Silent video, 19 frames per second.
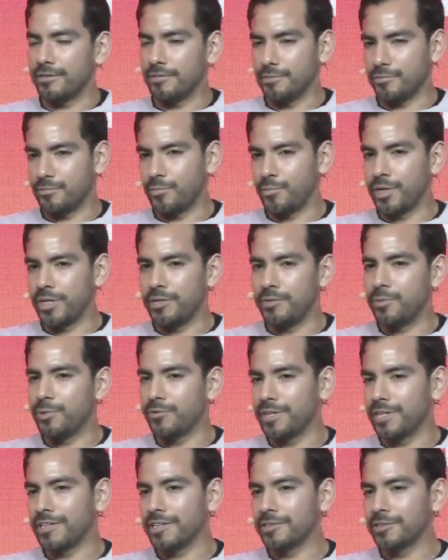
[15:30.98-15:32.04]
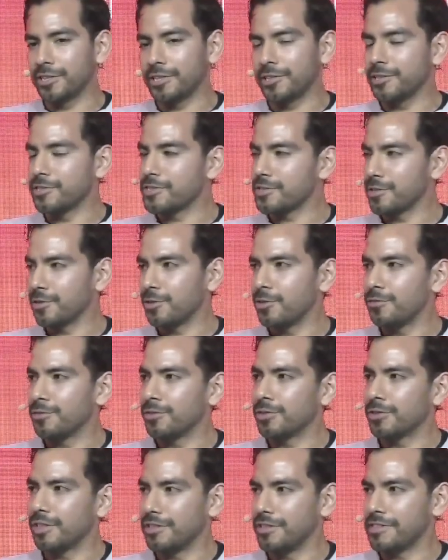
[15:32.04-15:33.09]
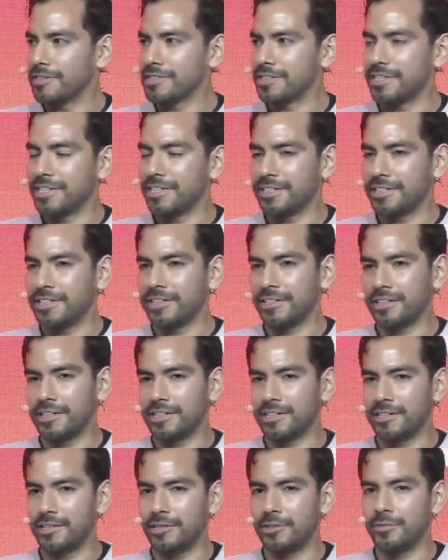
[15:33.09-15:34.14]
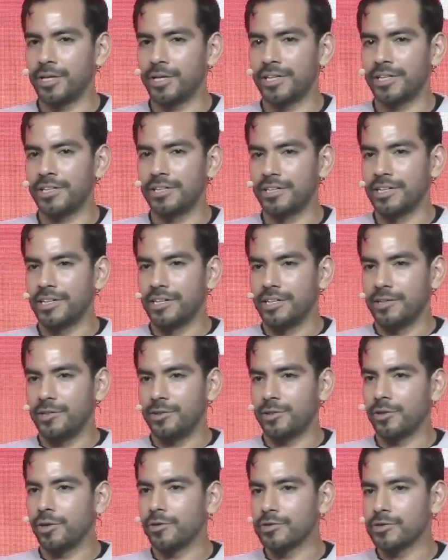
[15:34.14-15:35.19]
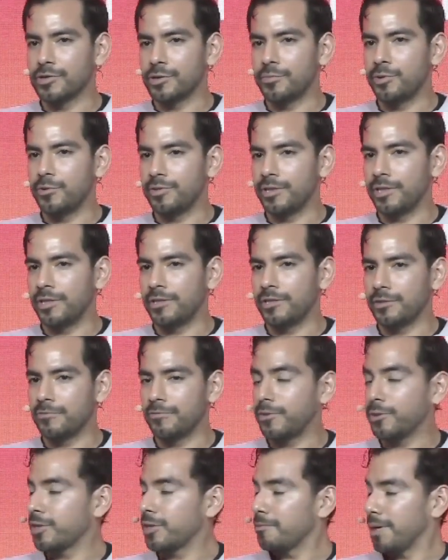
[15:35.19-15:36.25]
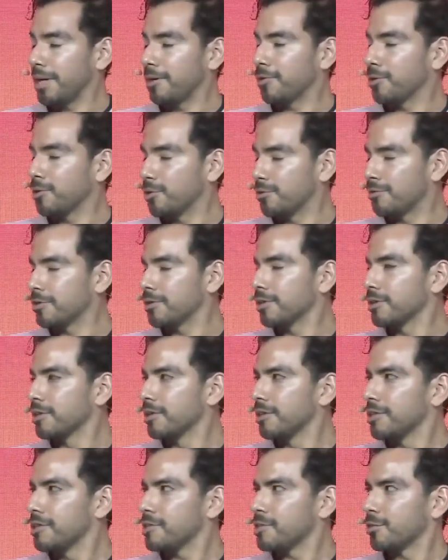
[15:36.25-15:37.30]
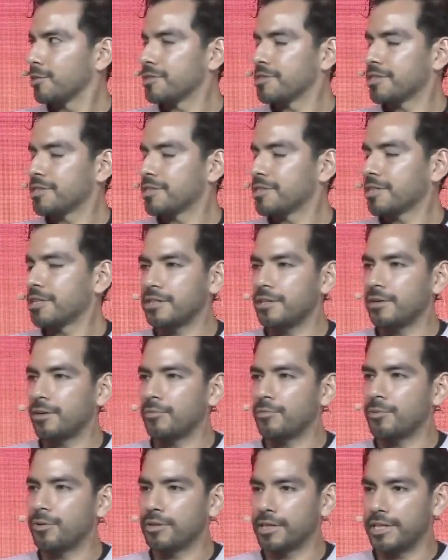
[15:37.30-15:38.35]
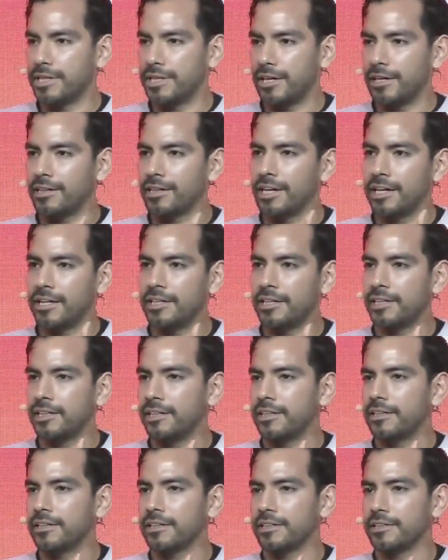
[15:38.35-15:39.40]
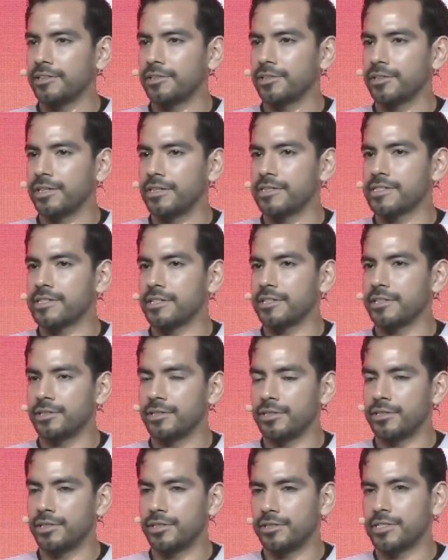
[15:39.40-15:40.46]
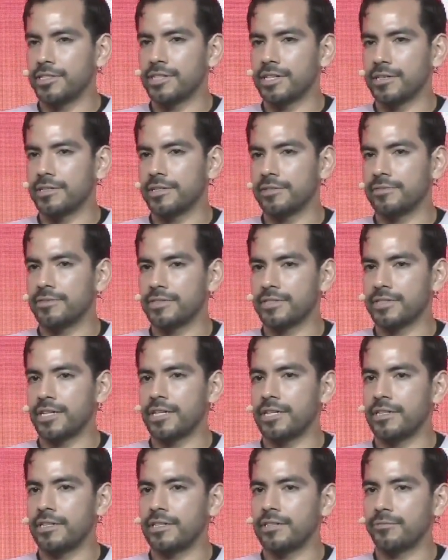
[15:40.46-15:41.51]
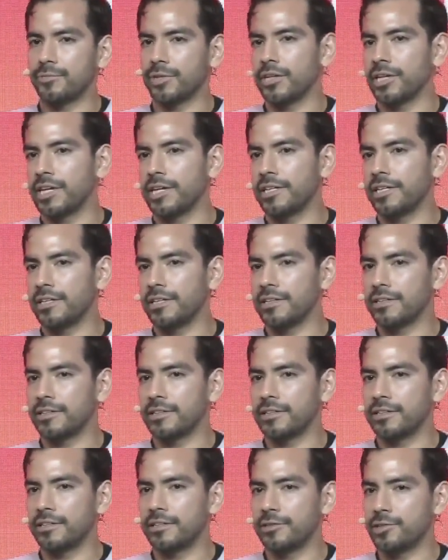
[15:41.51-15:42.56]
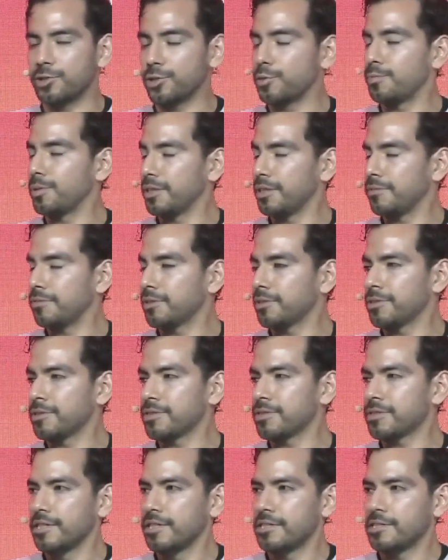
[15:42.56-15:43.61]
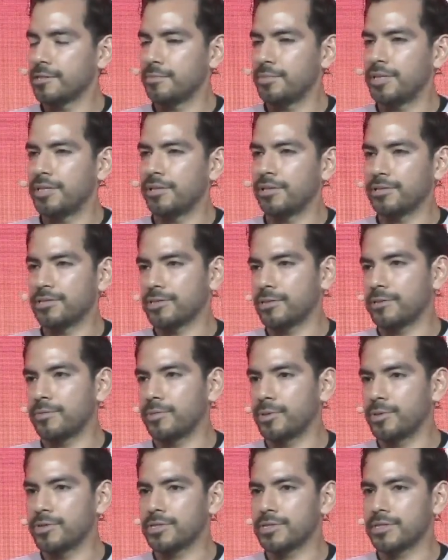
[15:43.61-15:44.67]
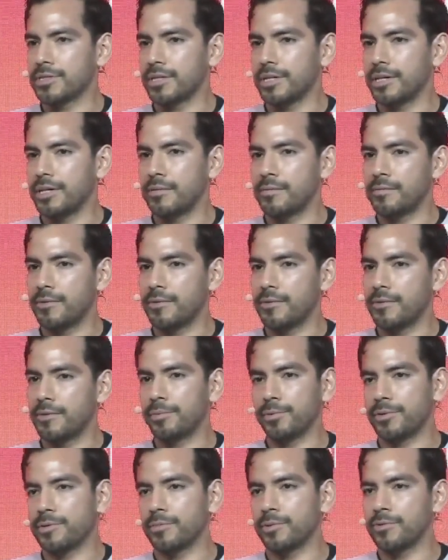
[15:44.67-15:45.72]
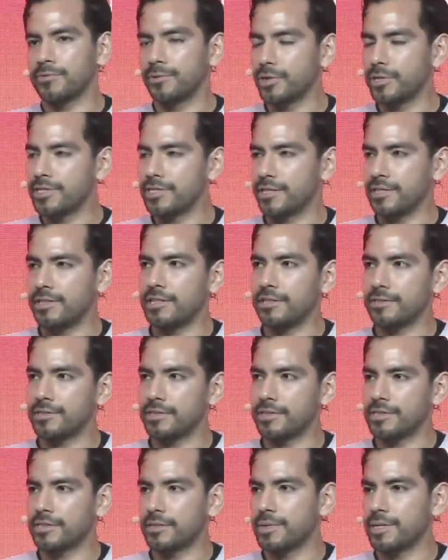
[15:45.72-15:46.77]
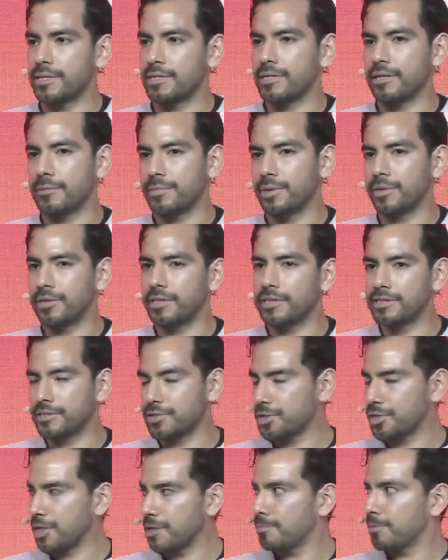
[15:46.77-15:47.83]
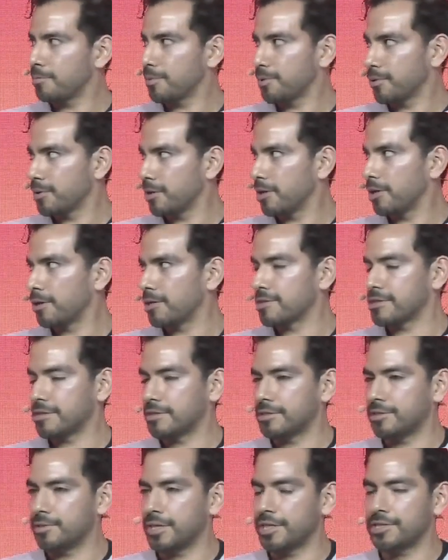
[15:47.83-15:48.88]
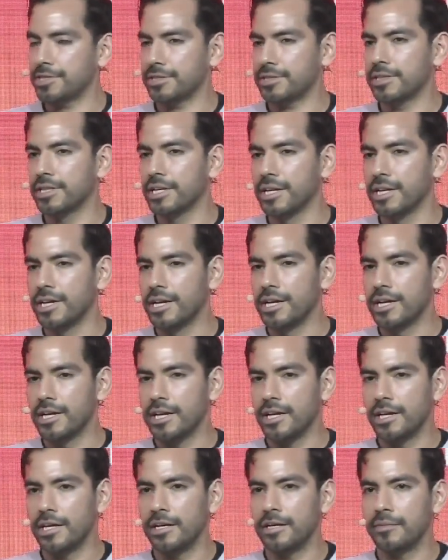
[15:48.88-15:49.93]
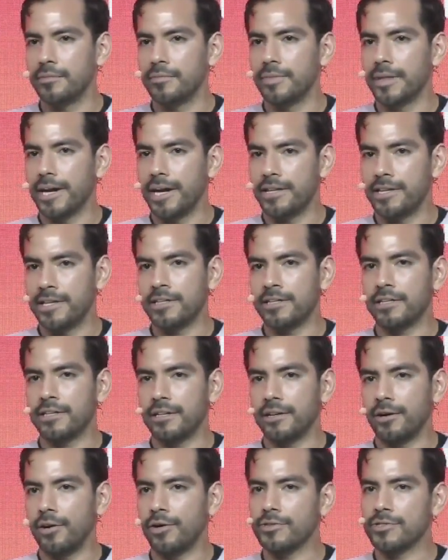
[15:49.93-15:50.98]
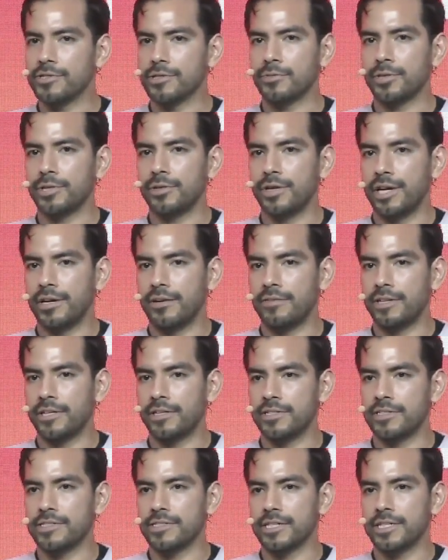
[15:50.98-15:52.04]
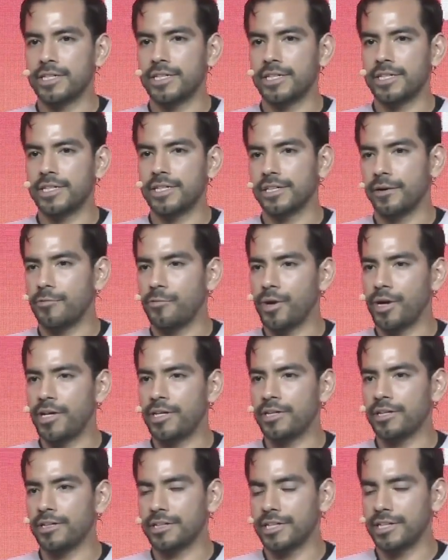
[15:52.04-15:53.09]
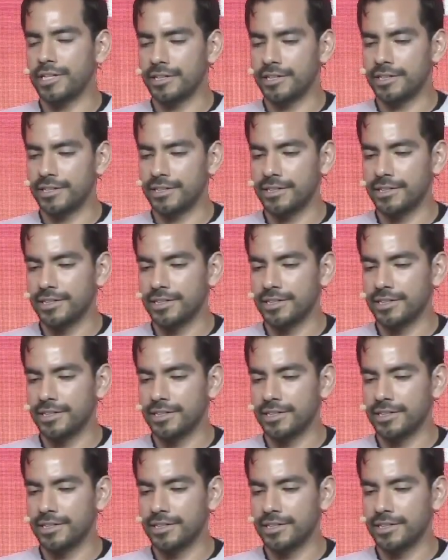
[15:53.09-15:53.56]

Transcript: when you move that little cursor over in the staking UI, you're also moving your voting power over. So we're essentially like aligning your your incentives, and we're aligning the true believers to be also the people with the most voice in the ecosystem and ability to shape the protocols and the direction. And then also what you have there is like a way, like a